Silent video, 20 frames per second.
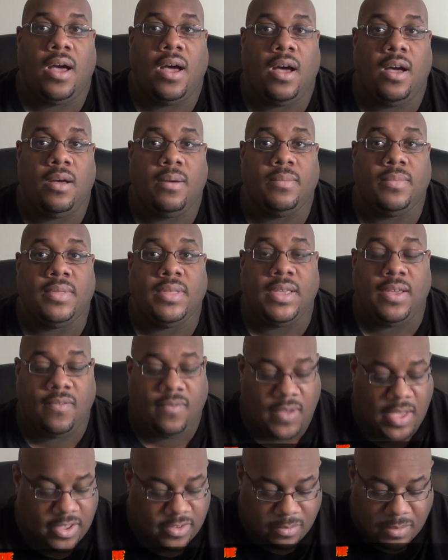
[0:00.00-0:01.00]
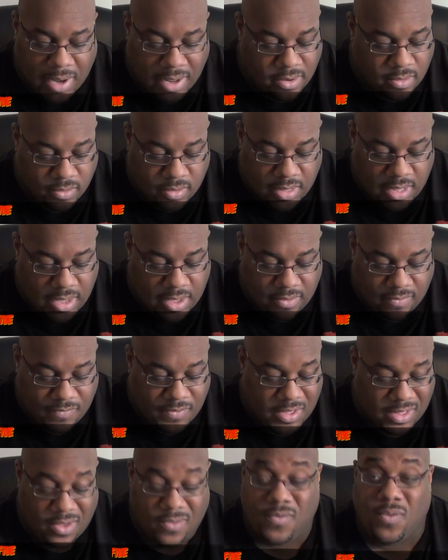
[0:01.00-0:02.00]
um, the investment. I don't think
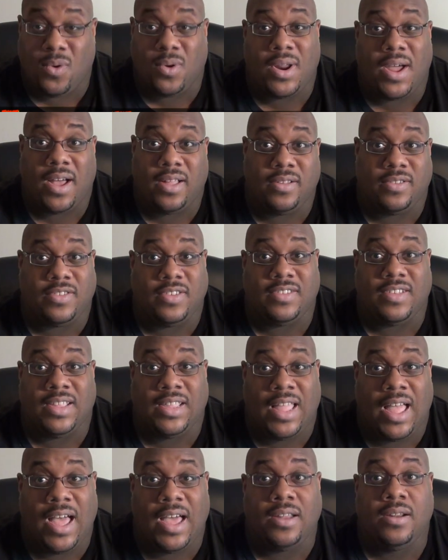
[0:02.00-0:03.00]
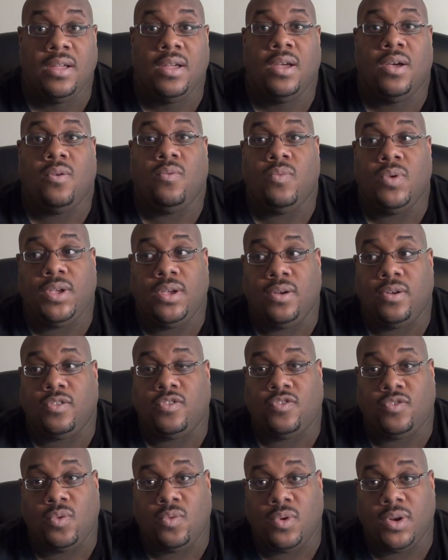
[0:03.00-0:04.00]
fifty-four dollars is a lot when you're
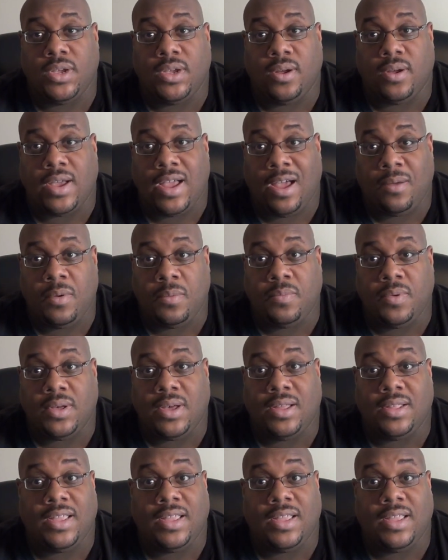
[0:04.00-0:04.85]
storing your comic book